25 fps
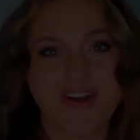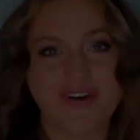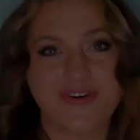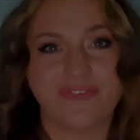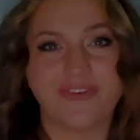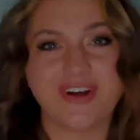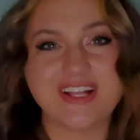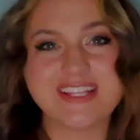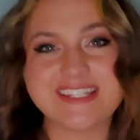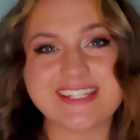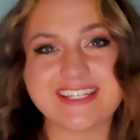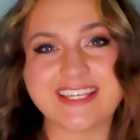
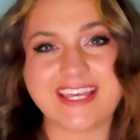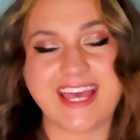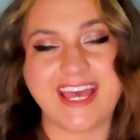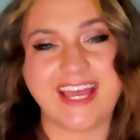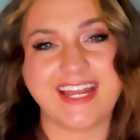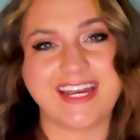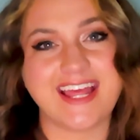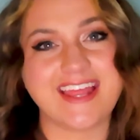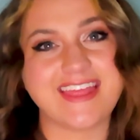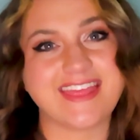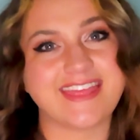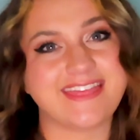Once
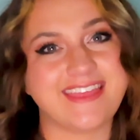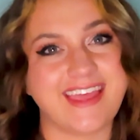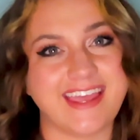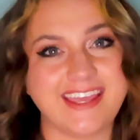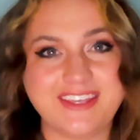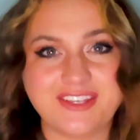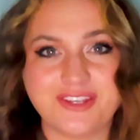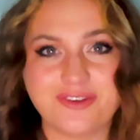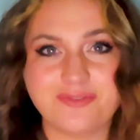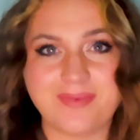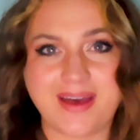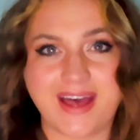again,
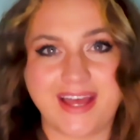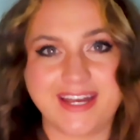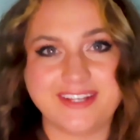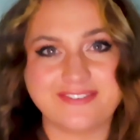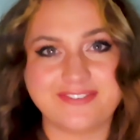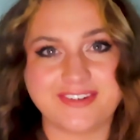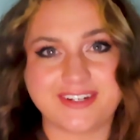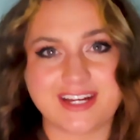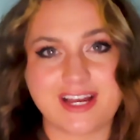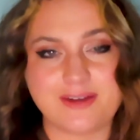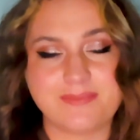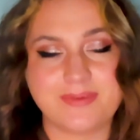thank you, Maddie,
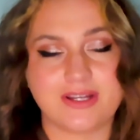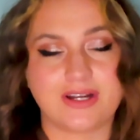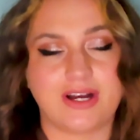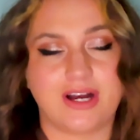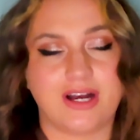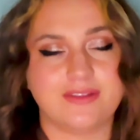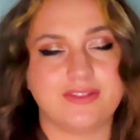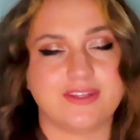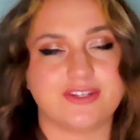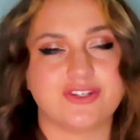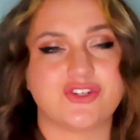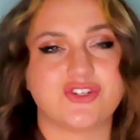for coming
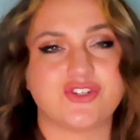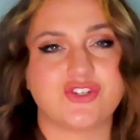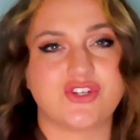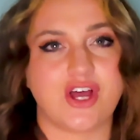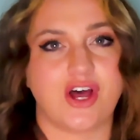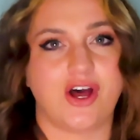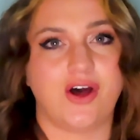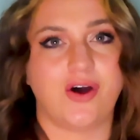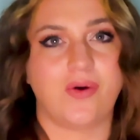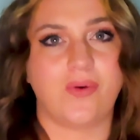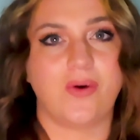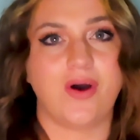on the
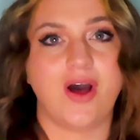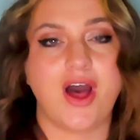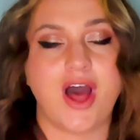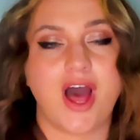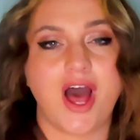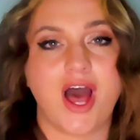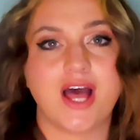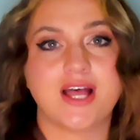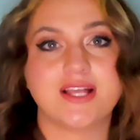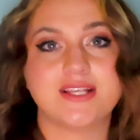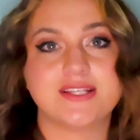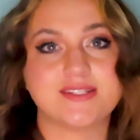show.
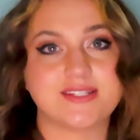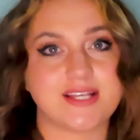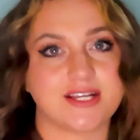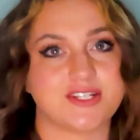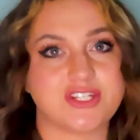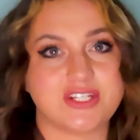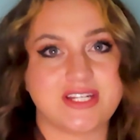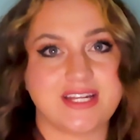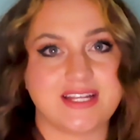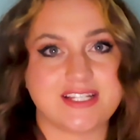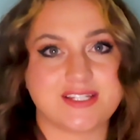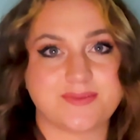
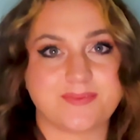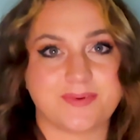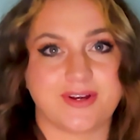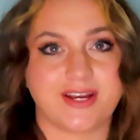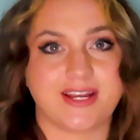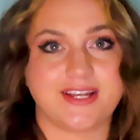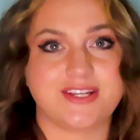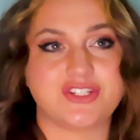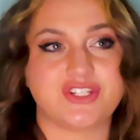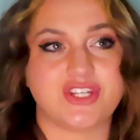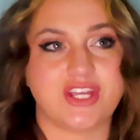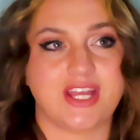Such an
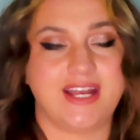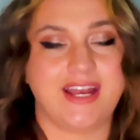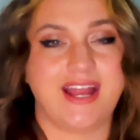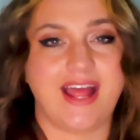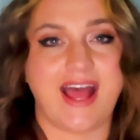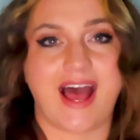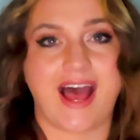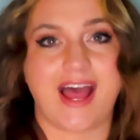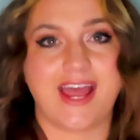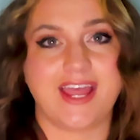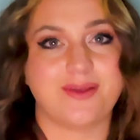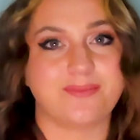inspiration.
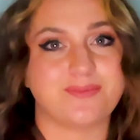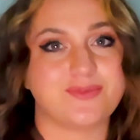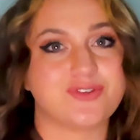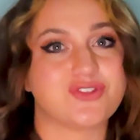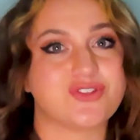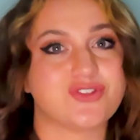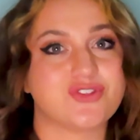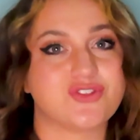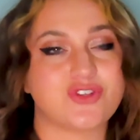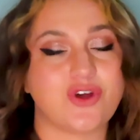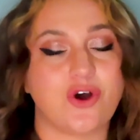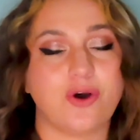I am
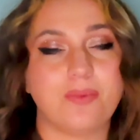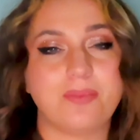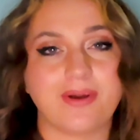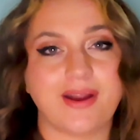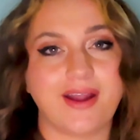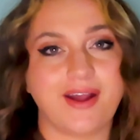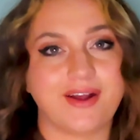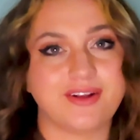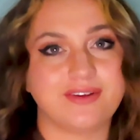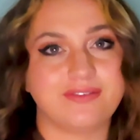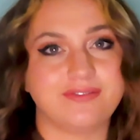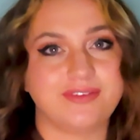so
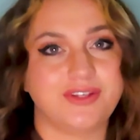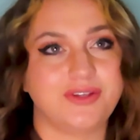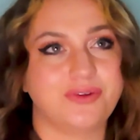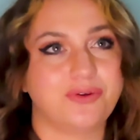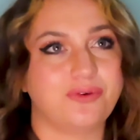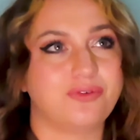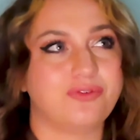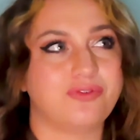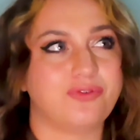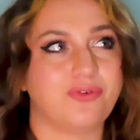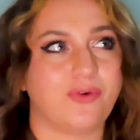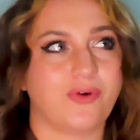proud of
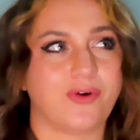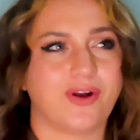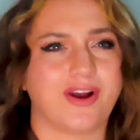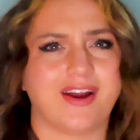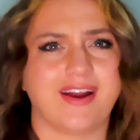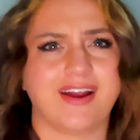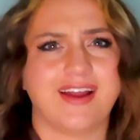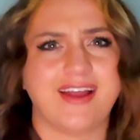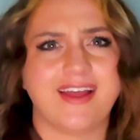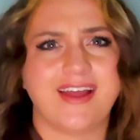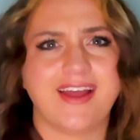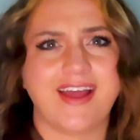you
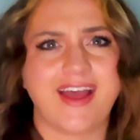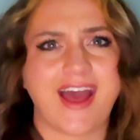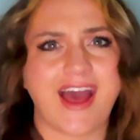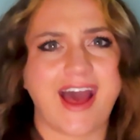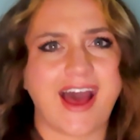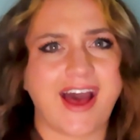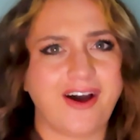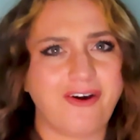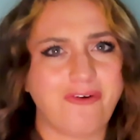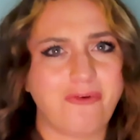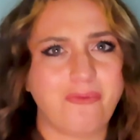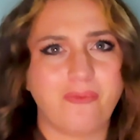for
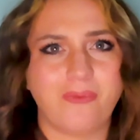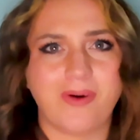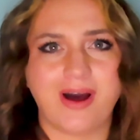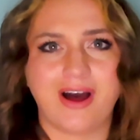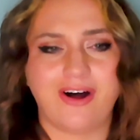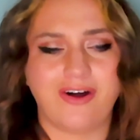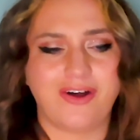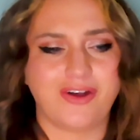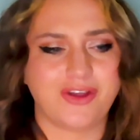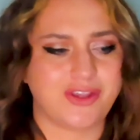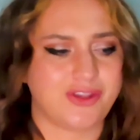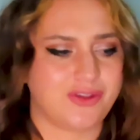how
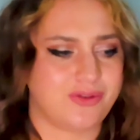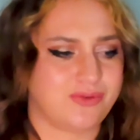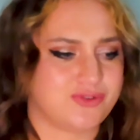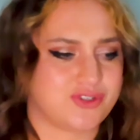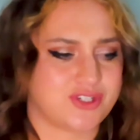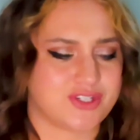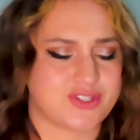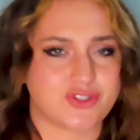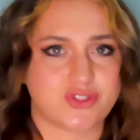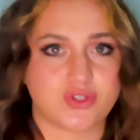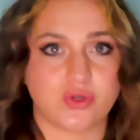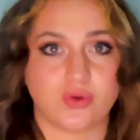well you
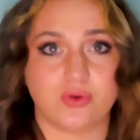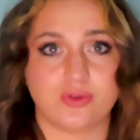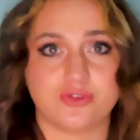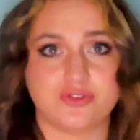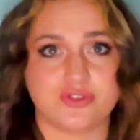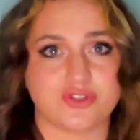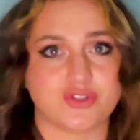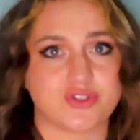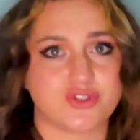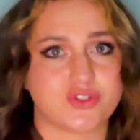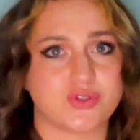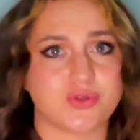just told
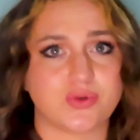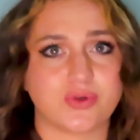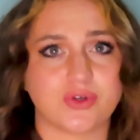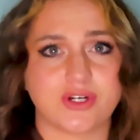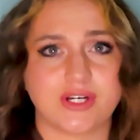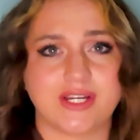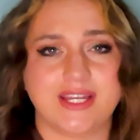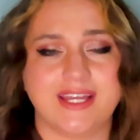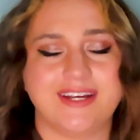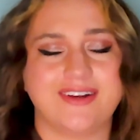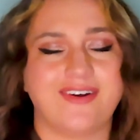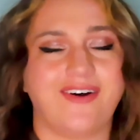your
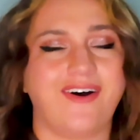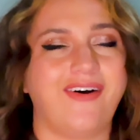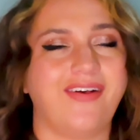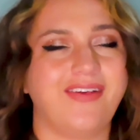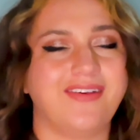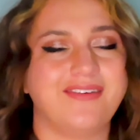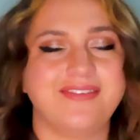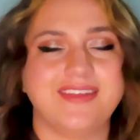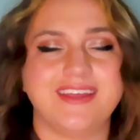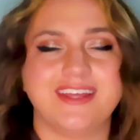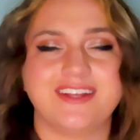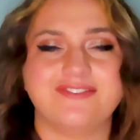story and
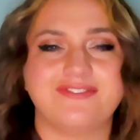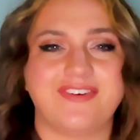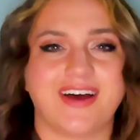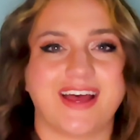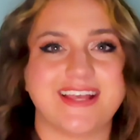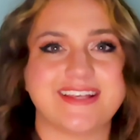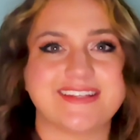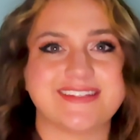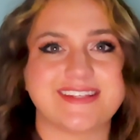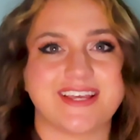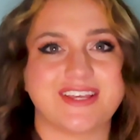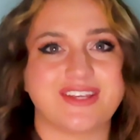all of the
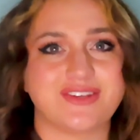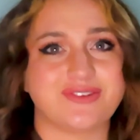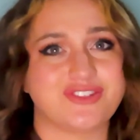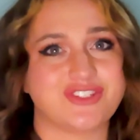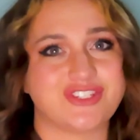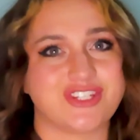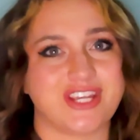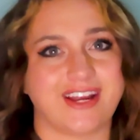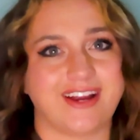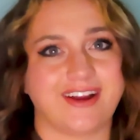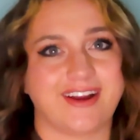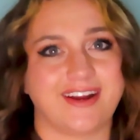advice that you
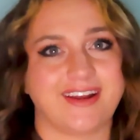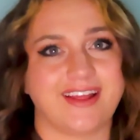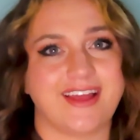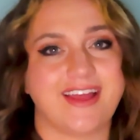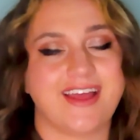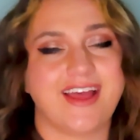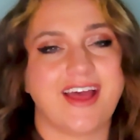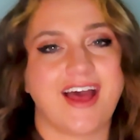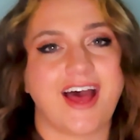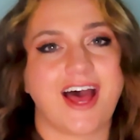shared.